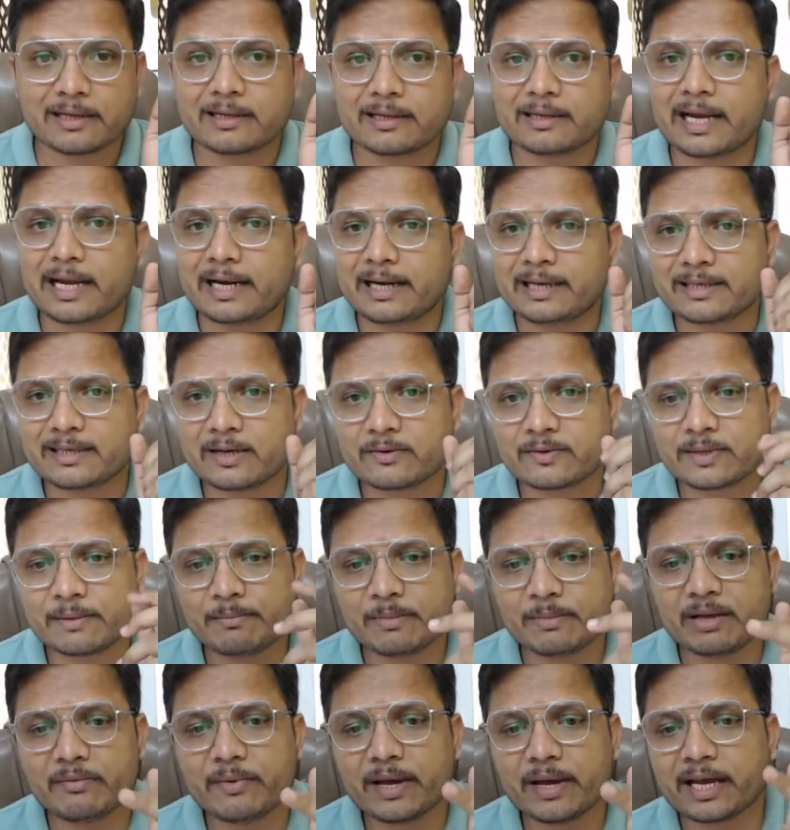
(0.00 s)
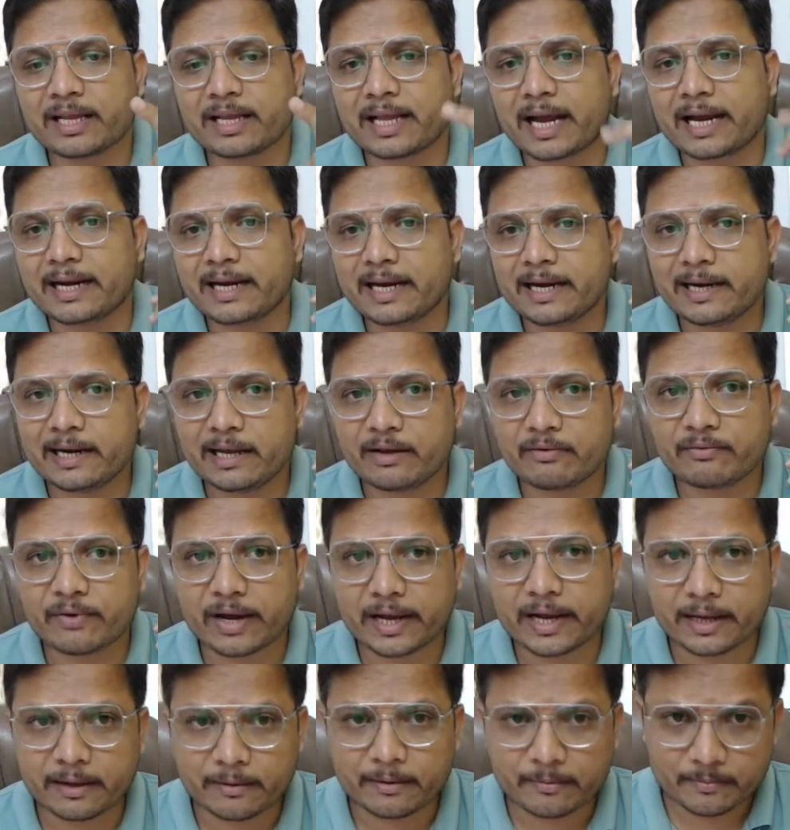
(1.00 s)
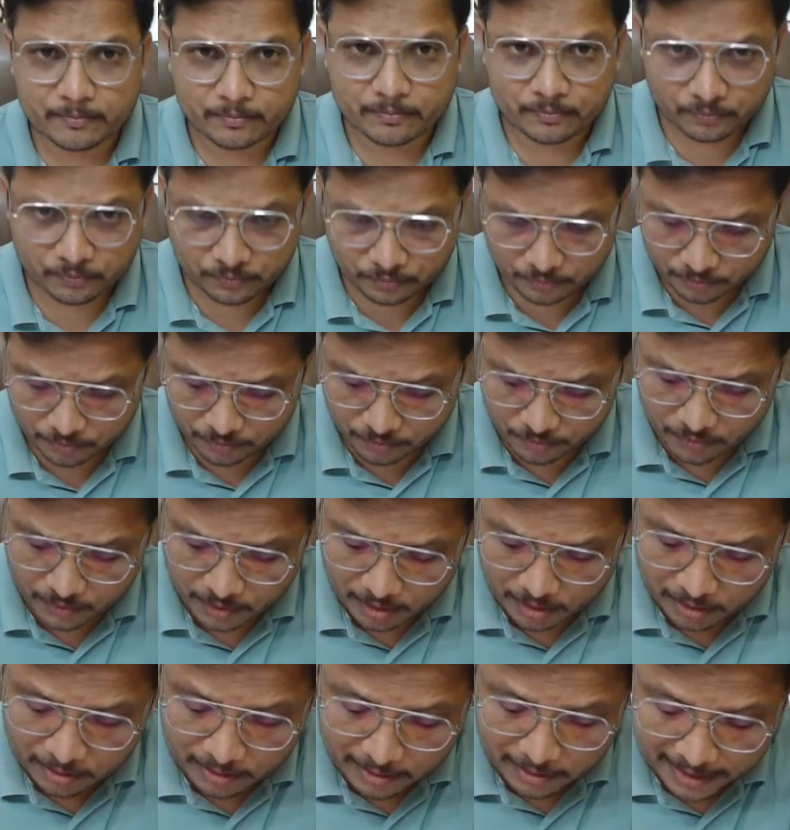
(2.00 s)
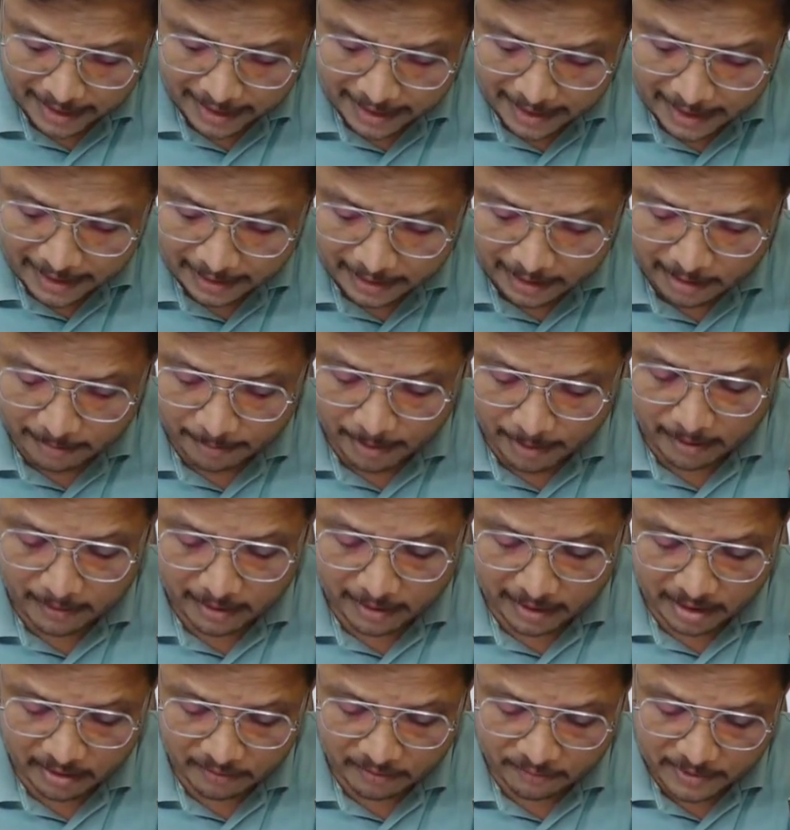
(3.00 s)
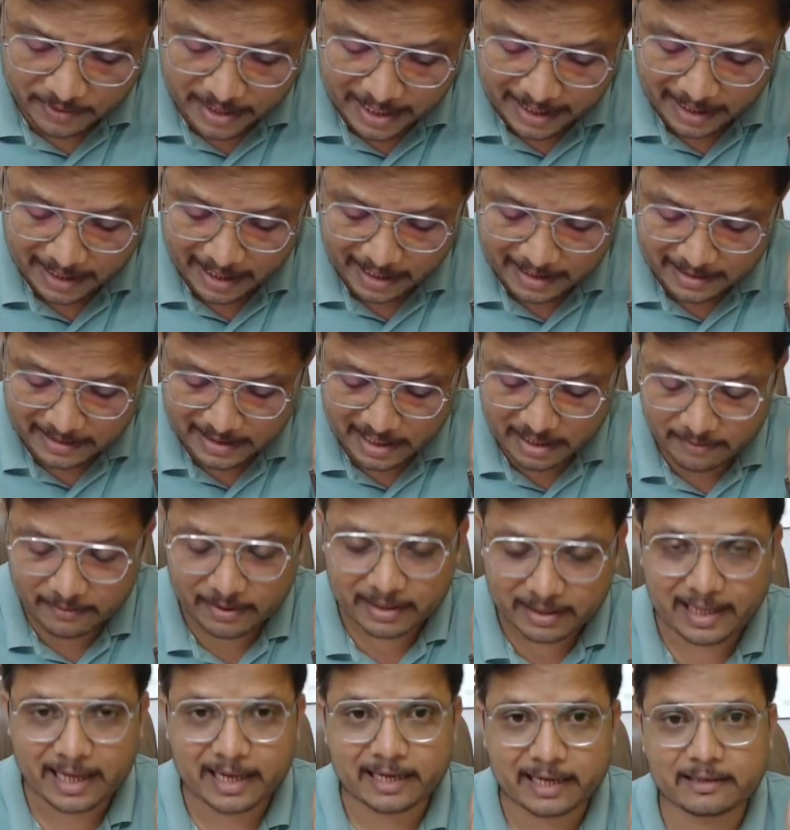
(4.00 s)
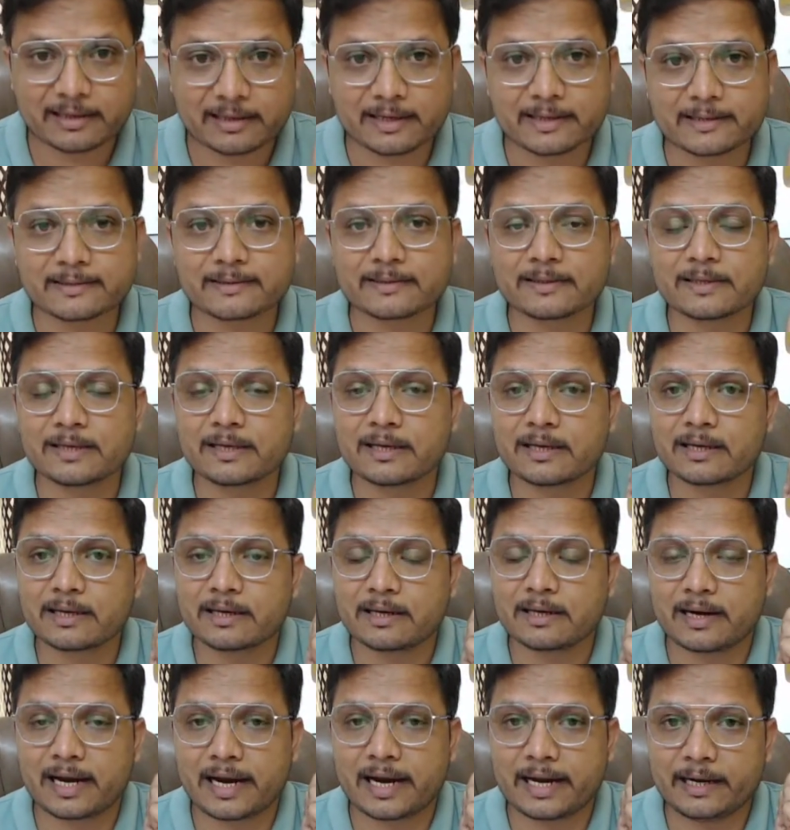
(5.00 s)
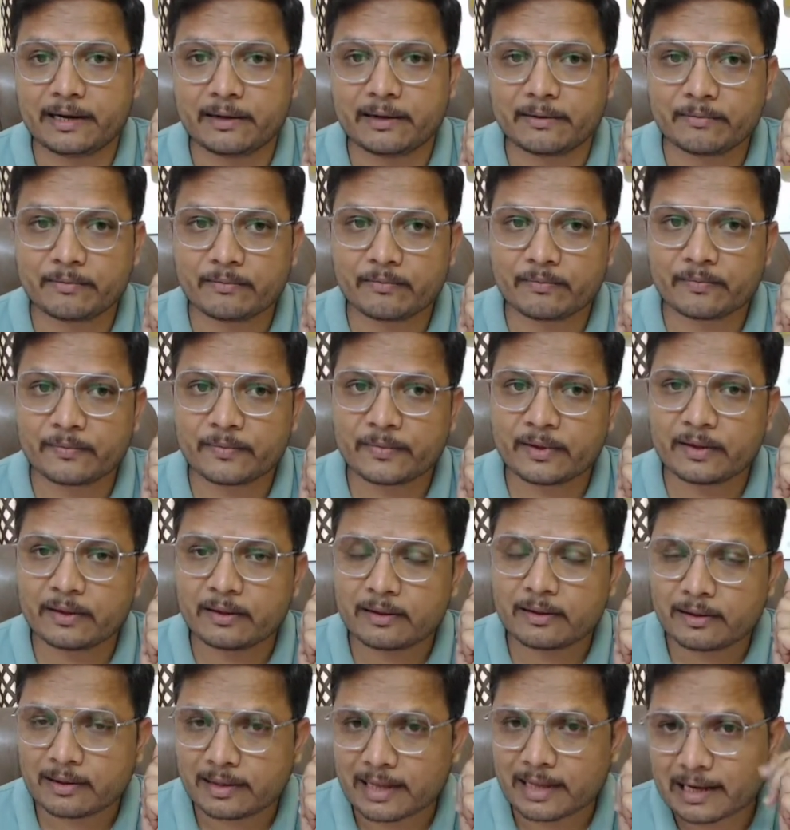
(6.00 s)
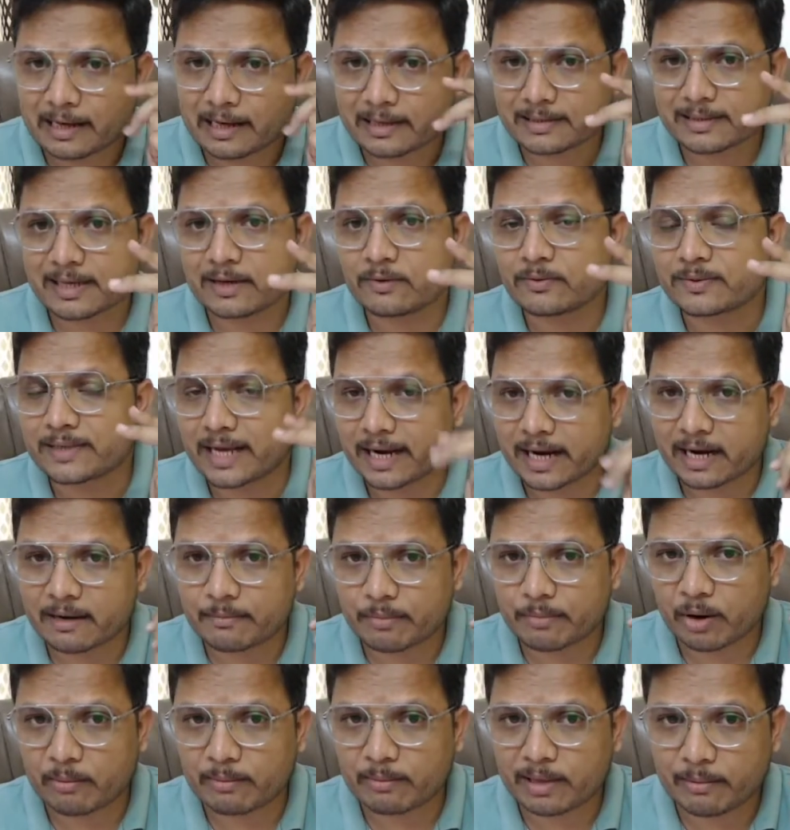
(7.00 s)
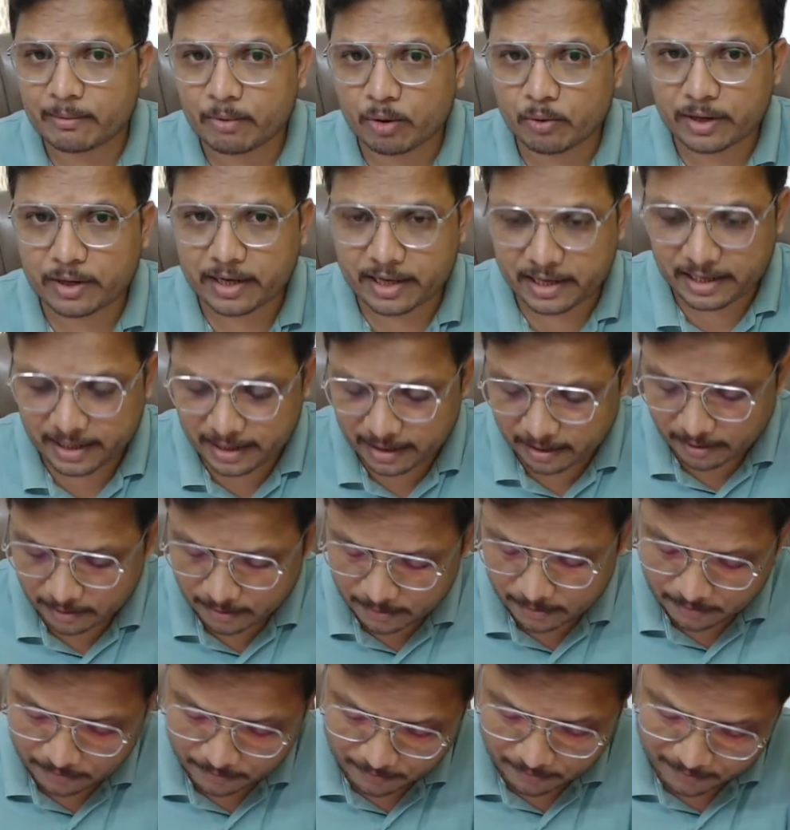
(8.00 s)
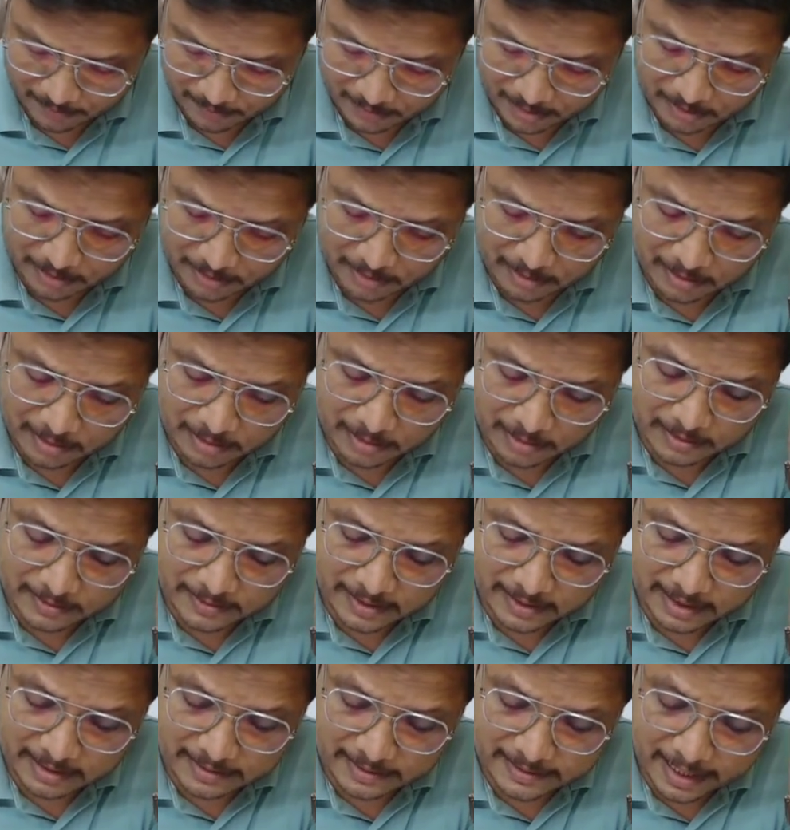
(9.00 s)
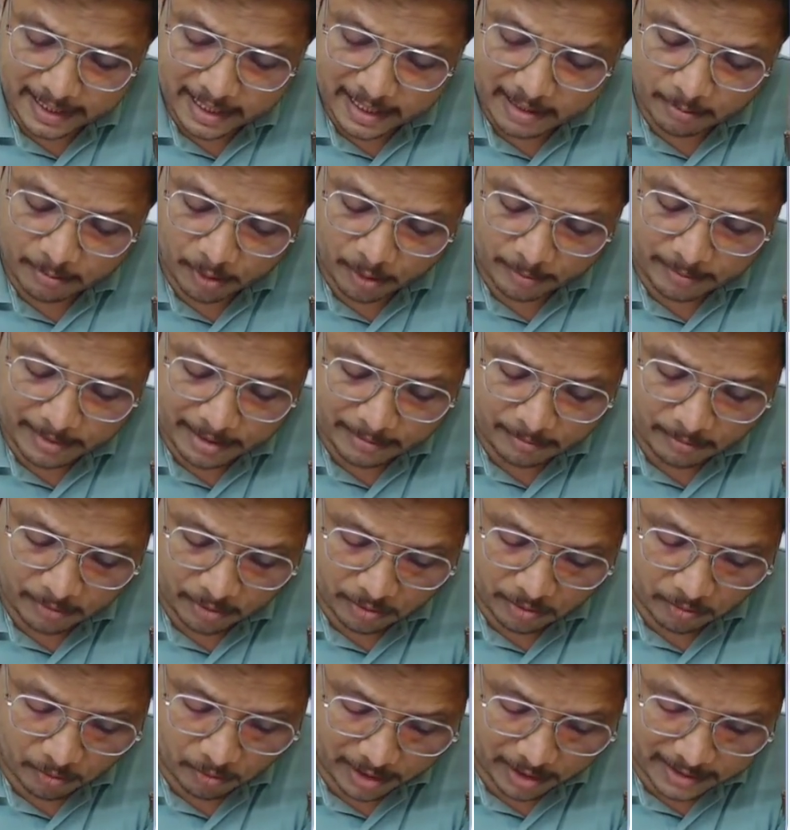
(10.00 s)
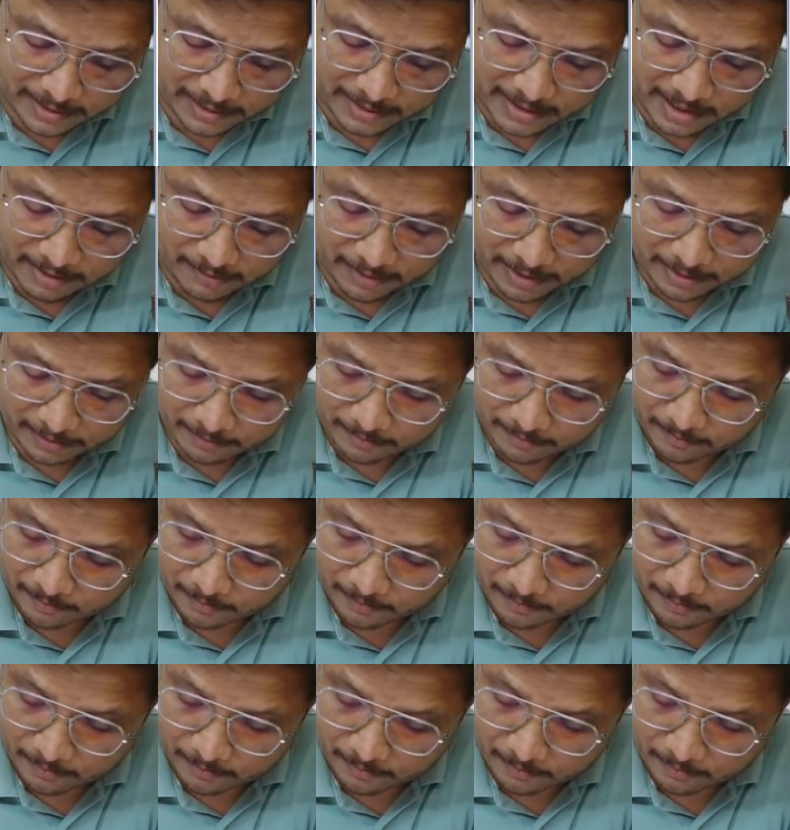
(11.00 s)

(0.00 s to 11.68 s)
That is how simply we can identify radiated power if data is given like this, right? Let us have second problem over here. See, in second problem, what is given?